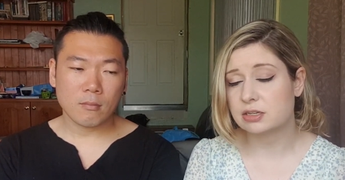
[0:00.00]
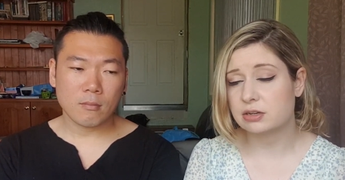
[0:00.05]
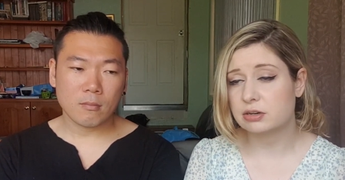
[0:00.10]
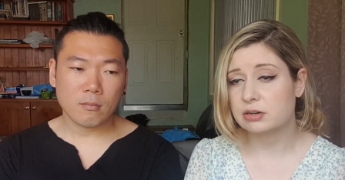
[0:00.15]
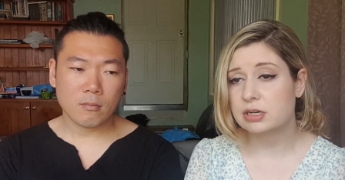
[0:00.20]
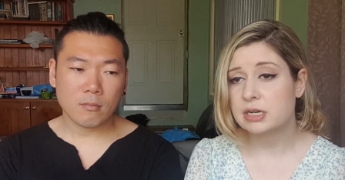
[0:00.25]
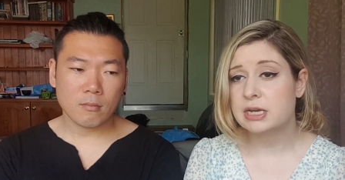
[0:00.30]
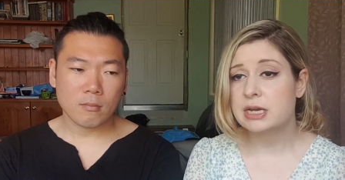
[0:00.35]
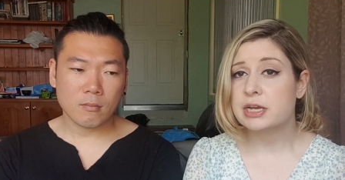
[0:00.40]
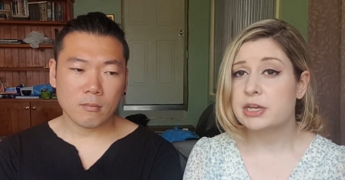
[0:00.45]

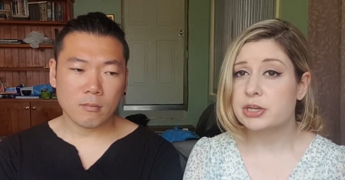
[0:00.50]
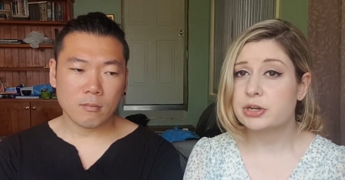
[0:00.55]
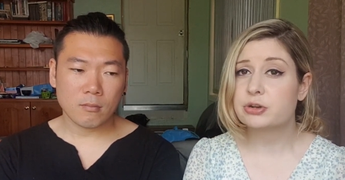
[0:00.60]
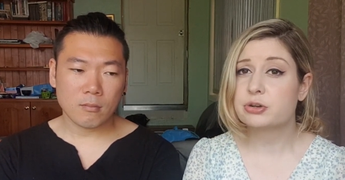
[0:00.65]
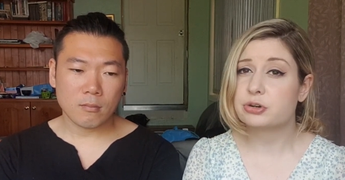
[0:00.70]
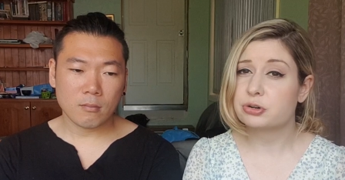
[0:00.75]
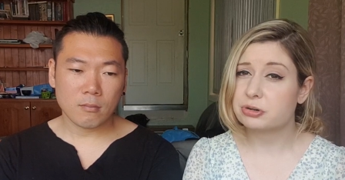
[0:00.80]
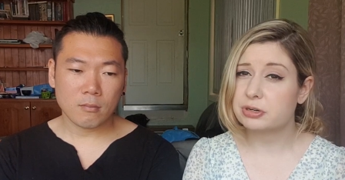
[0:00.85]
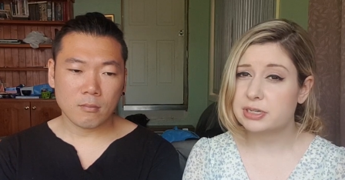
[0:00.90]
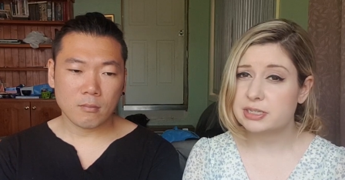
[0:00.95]
Speaker 1: So you
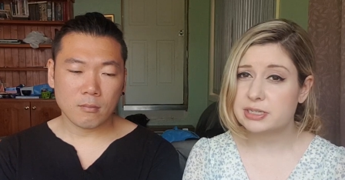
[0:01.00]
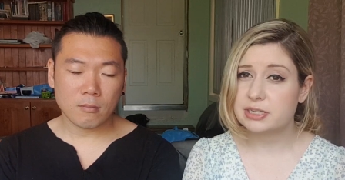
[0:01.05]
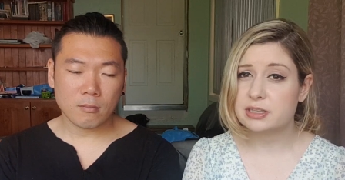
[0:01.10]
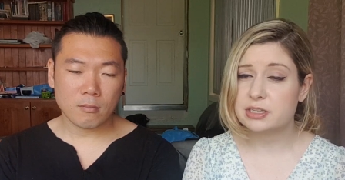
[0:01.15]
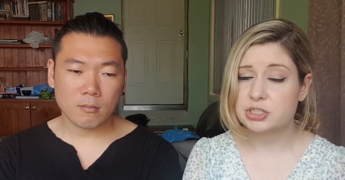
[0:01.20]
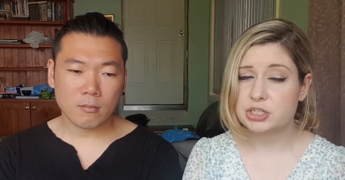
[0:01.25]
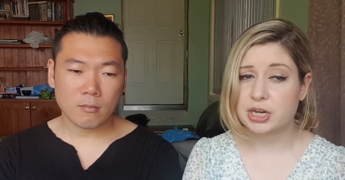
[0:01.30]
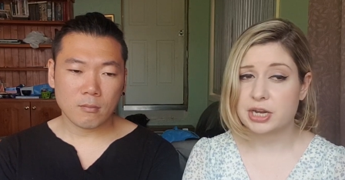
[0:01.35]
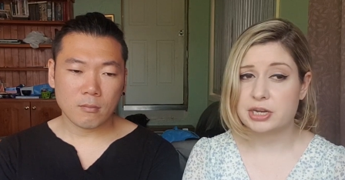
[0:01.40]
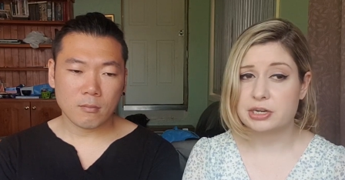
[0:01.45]
could already see
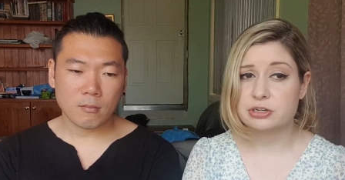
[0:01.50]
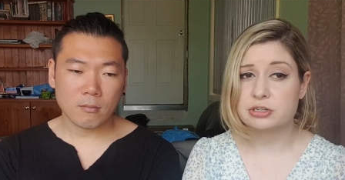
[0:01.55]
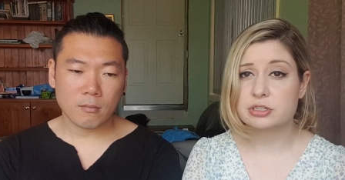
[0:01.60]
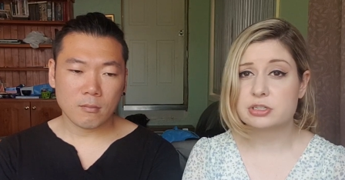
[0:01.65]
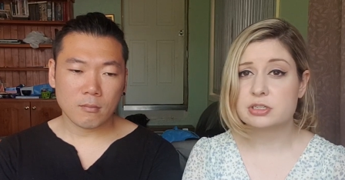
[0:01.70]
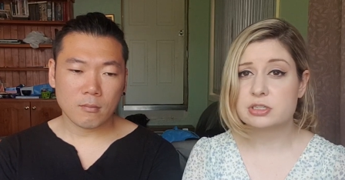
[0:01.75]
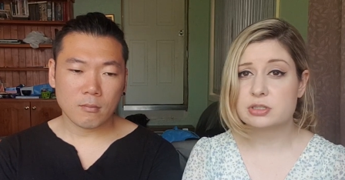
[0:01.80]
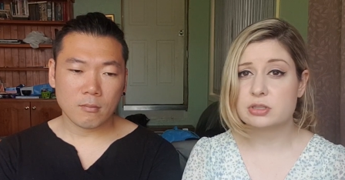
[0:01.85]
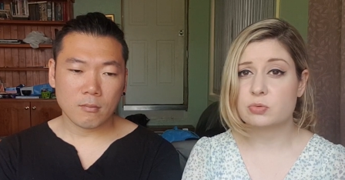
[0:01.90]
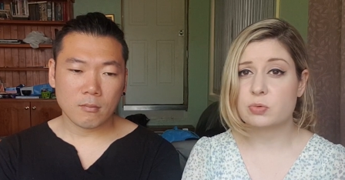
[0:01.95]
the
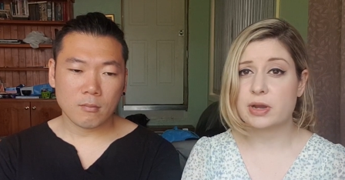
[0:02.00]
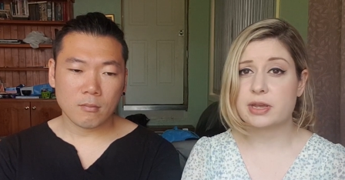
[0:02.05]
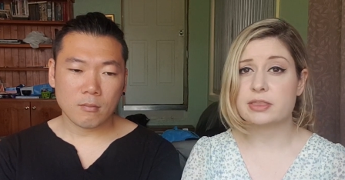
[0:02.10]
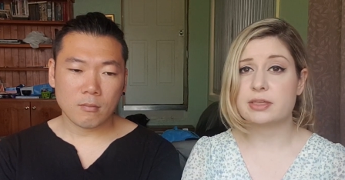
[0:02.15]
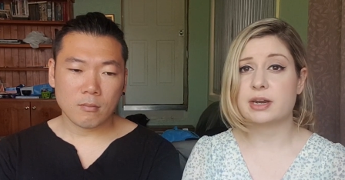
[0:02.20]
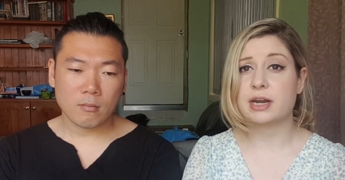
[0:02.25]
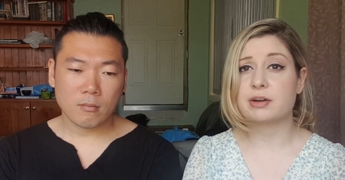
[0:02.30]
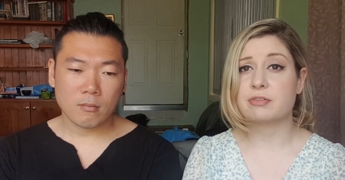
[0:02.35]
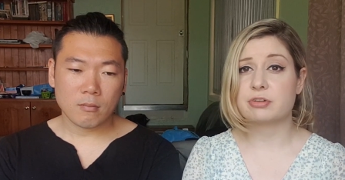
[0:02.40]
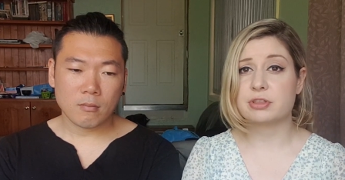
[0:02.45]
changes, the way
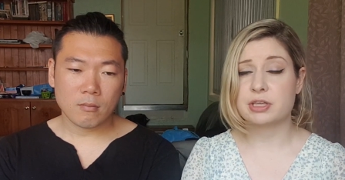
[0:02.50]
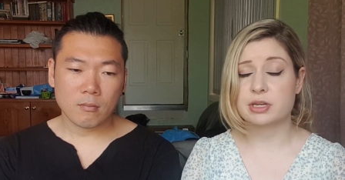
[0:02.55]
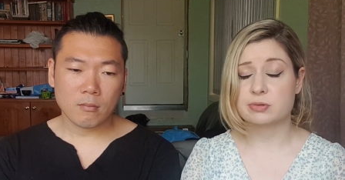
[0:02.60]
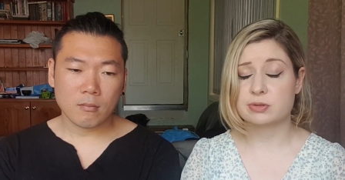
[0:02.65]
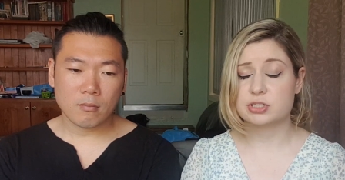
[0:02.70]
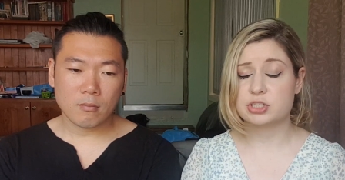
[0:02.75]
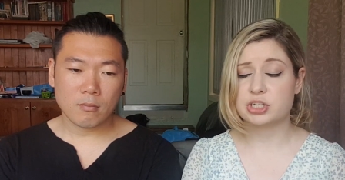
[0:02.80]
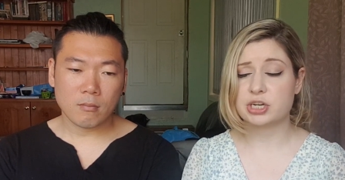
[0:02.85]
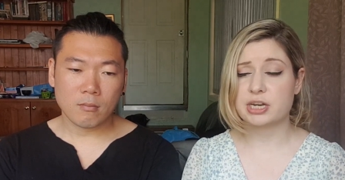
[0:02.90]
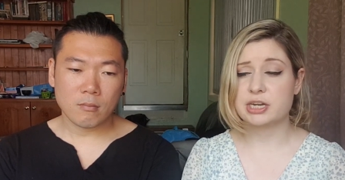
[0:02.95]
that everything
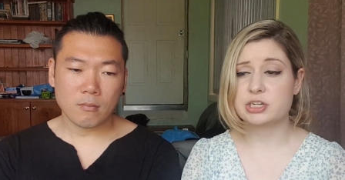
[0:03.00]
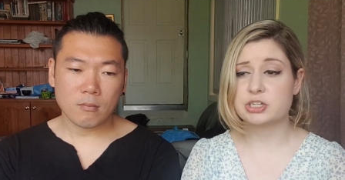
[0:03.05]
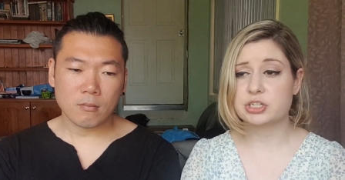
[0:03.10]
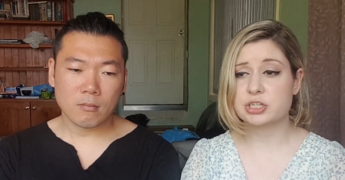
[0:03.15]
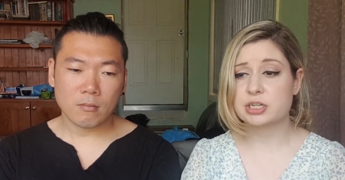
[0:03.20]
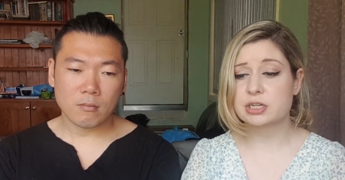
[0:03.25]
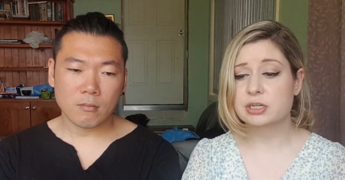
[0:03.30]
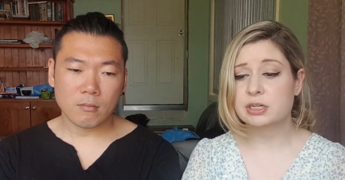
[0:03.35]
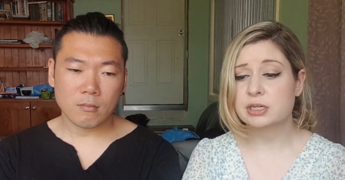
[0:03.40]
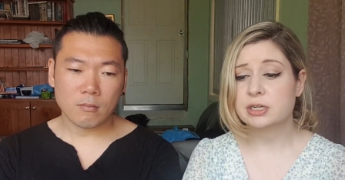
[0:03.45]
was
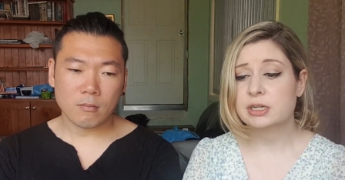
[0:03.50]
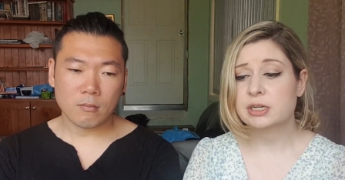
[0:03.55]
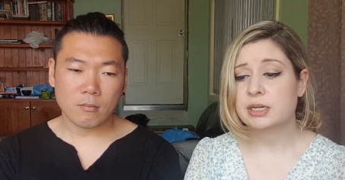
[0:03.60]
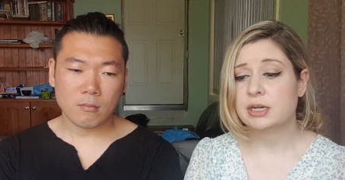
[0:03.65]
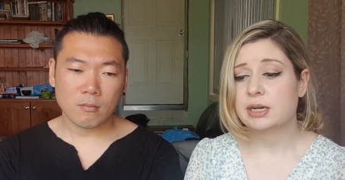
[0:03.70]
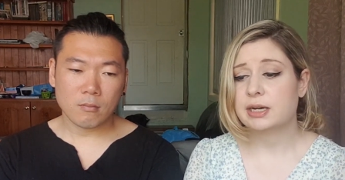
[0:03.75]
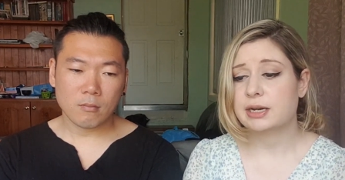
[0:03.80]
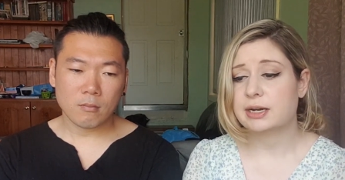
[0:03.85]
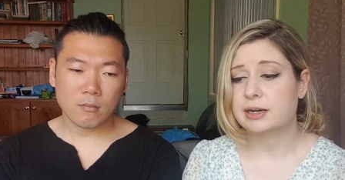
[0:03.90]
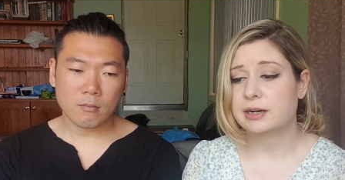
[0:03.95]
changing.
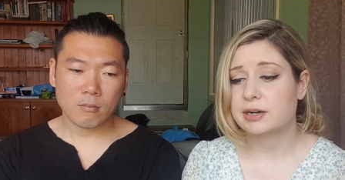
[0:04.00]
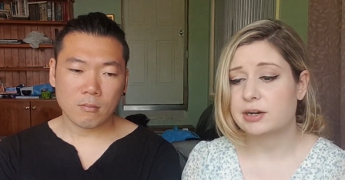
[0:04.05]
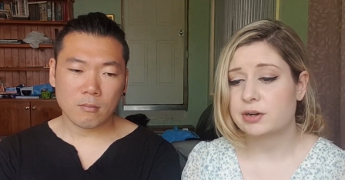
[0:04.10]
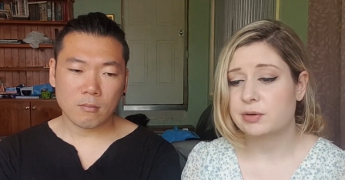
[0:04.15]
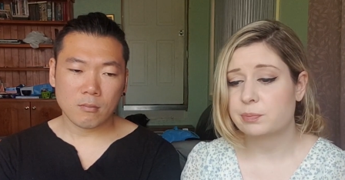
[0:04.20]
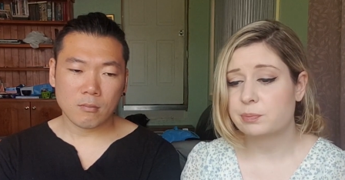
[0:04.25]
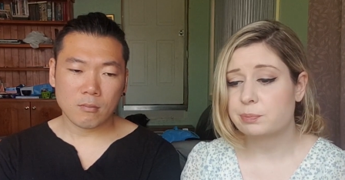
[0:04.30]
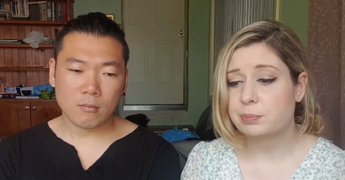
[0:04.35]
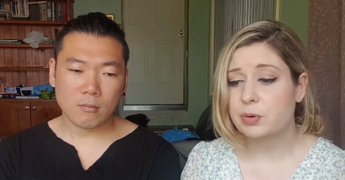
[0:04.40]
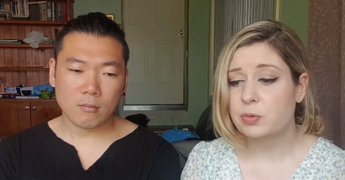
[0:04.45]

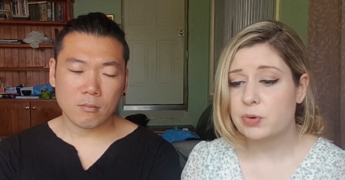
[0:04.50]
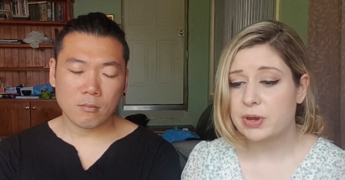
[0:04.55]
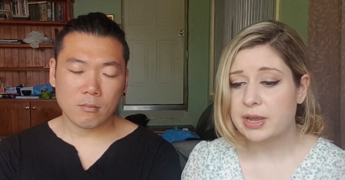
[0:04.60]
But